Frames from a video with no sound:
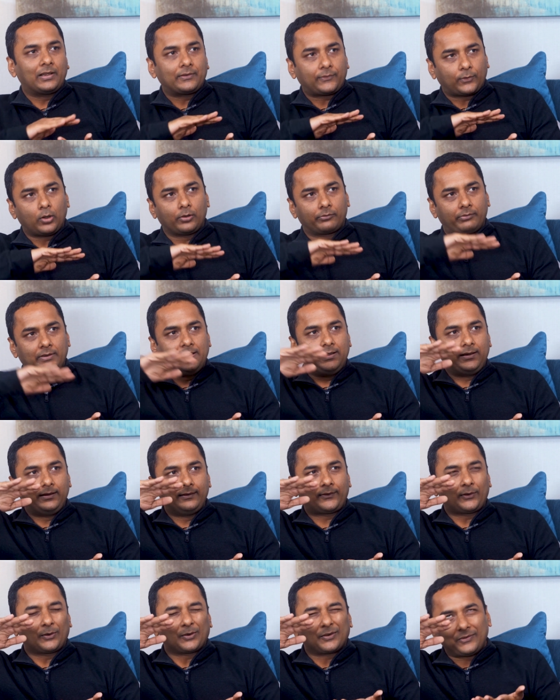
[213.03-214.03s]
that's already
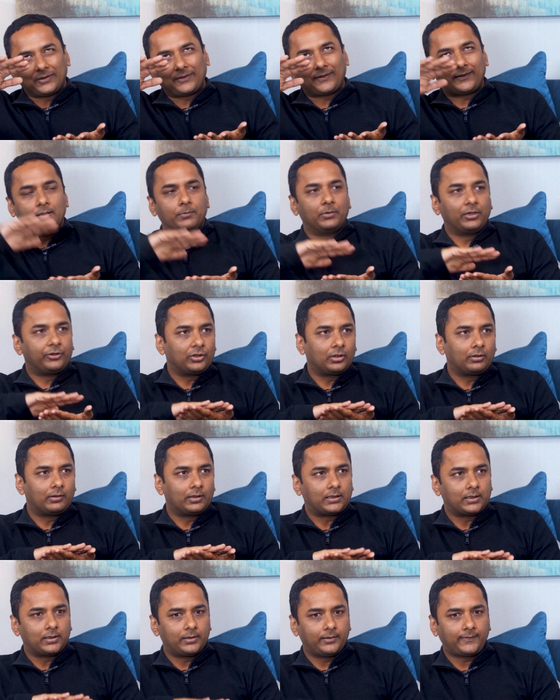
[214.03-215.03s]
in sort of its diminishing
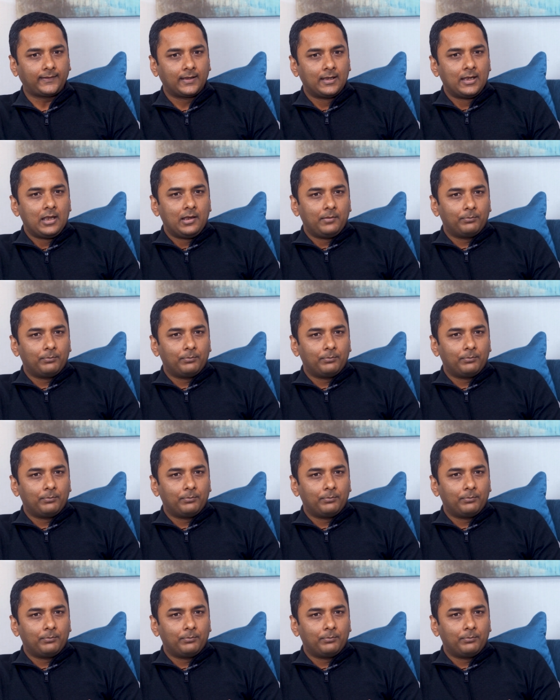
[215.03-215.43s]
returns.